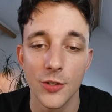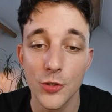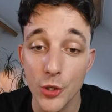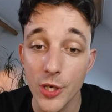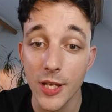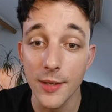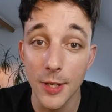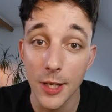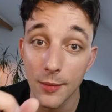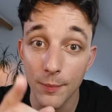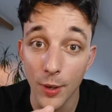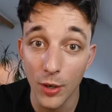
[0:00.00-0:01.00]
Dream,
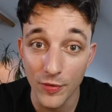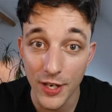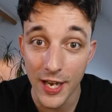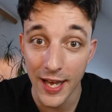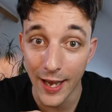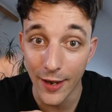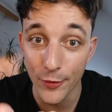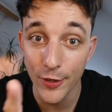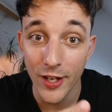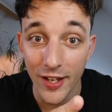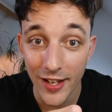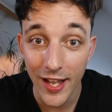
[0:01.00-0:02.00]
both a
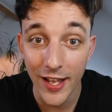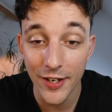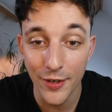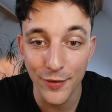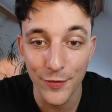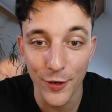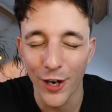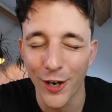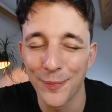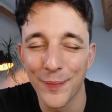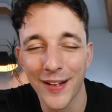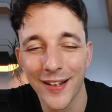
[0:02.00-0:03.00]
noun and a verb.